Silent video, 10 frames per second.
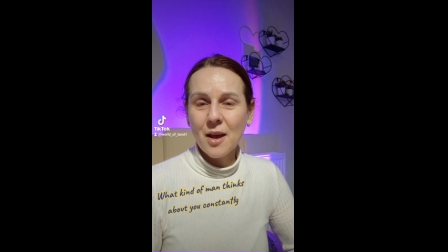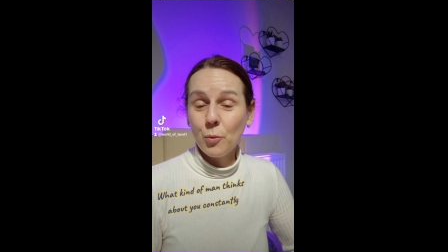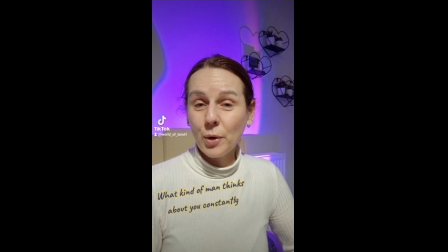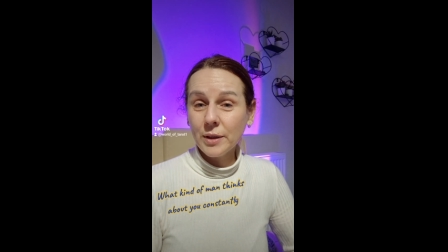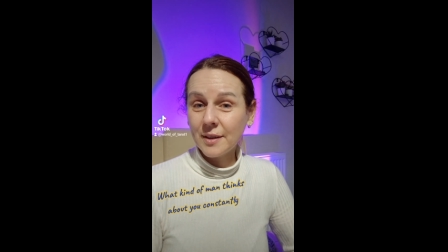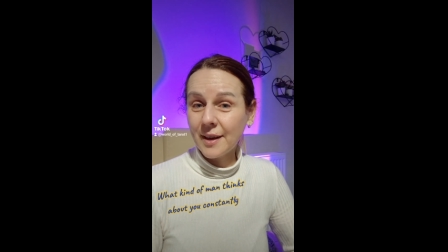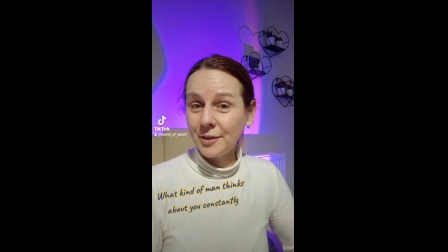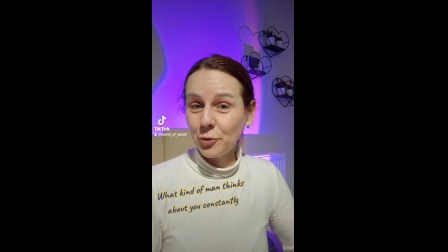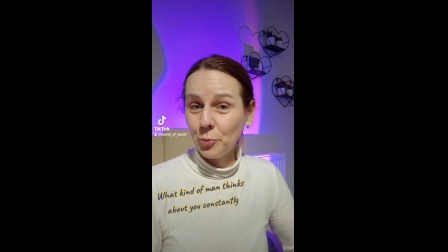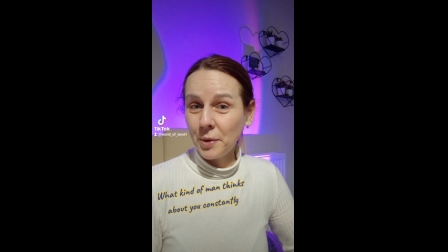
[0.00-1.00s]
What
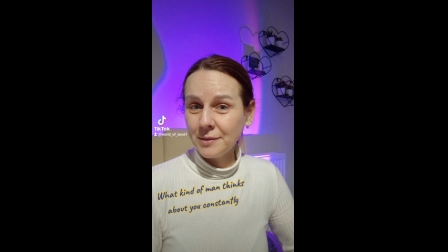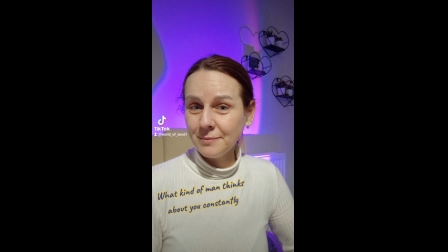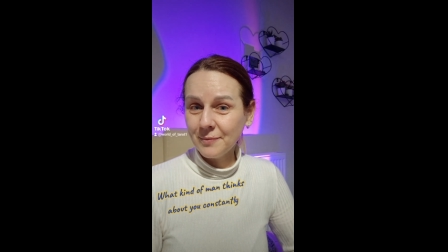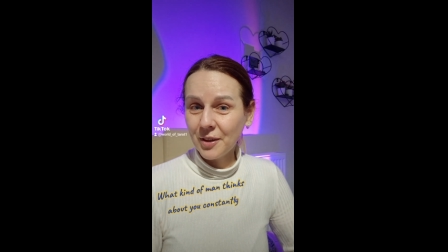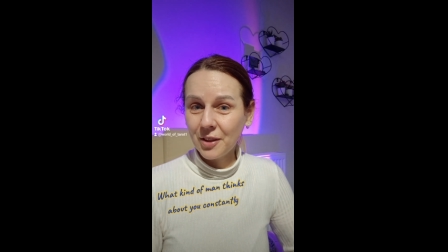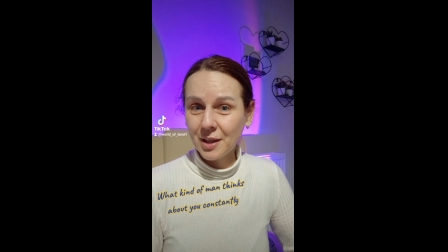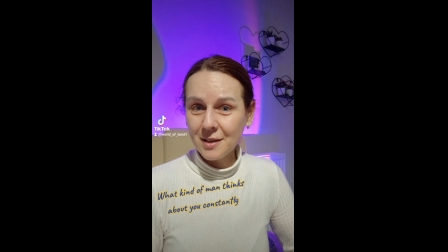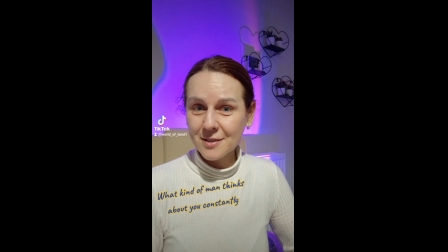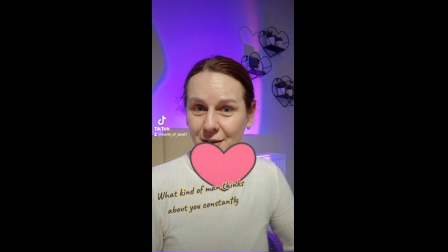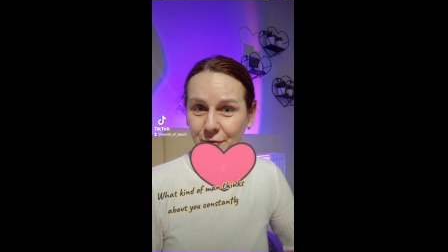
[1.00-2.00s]
kind of man
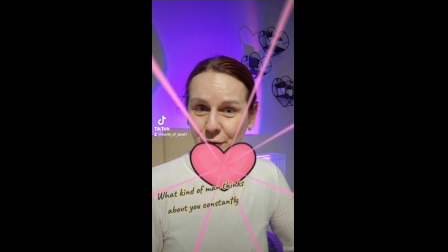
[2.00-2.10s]
thinks of